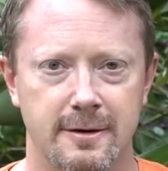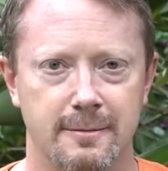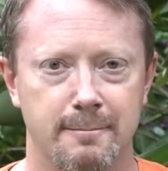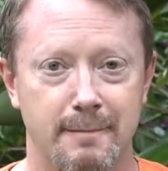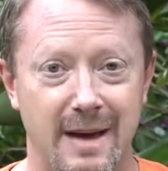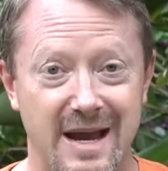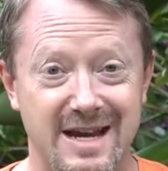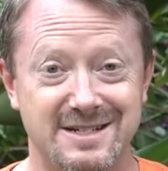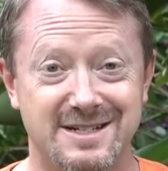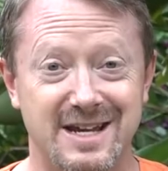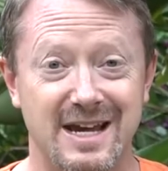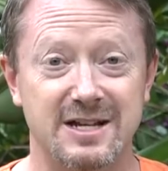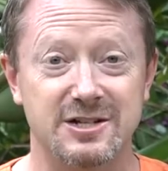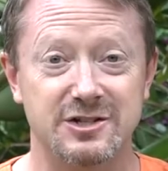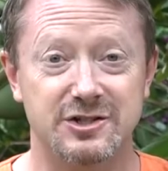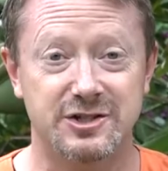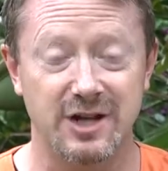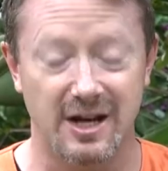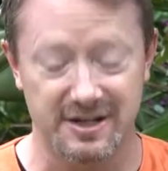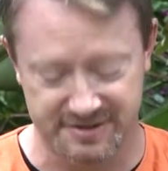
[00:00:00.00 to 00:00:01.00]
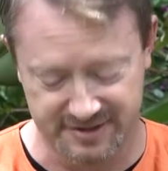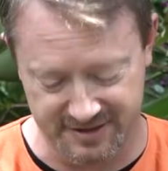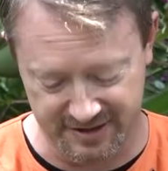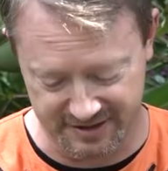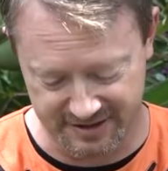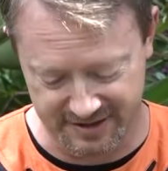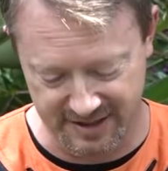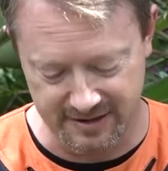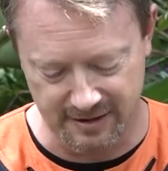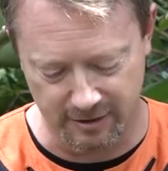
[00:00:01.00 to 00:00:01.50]
maintain
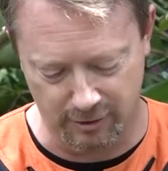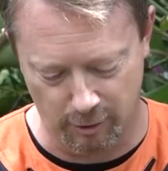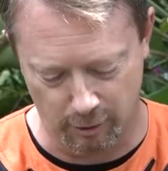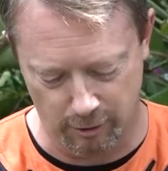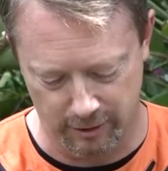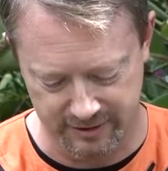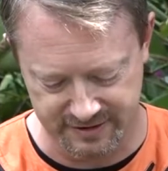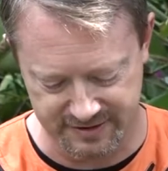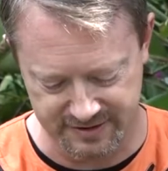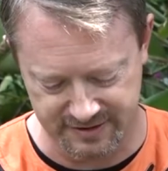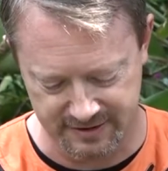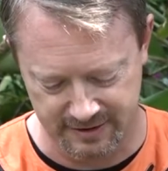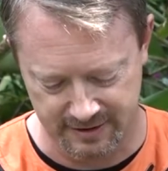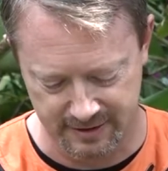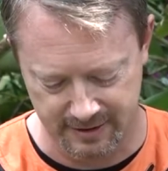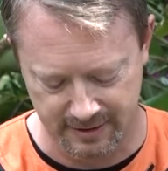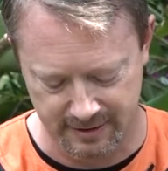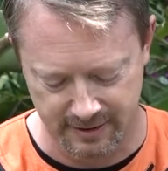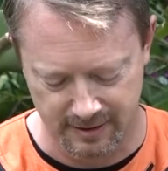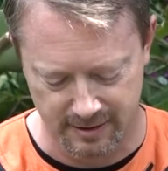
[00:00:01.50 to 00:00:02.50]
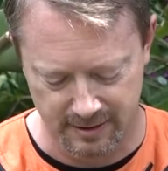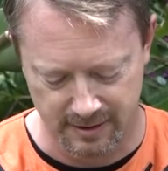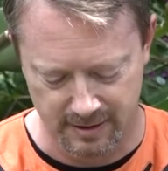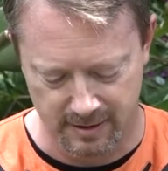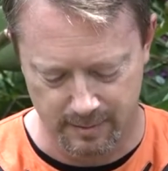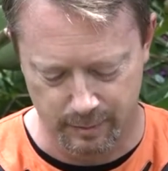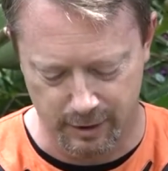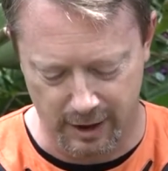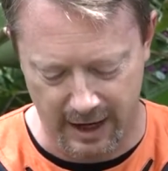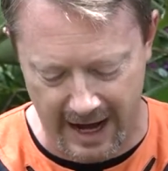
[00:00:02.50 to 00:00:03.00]
justice in the courts.
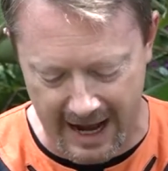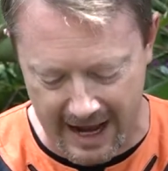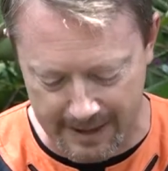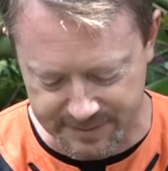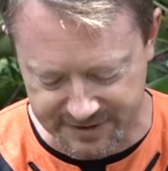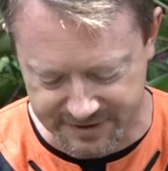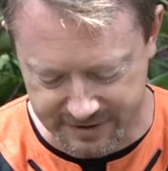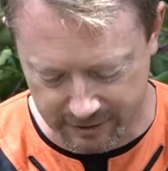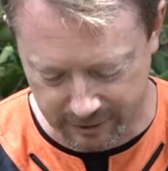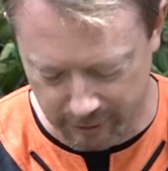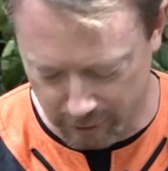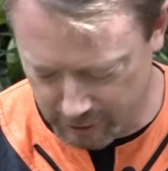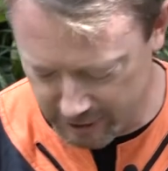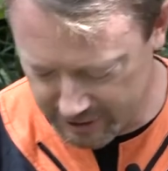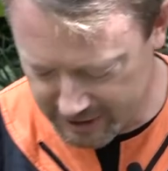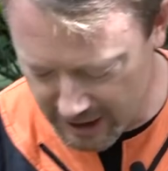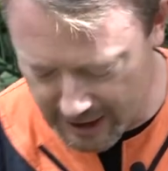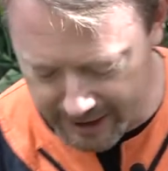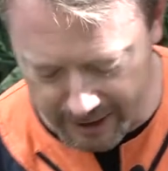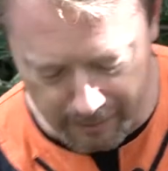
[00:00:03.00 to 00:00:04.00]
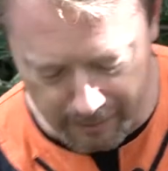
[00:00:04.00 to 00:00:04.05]
Perhaps the Lord God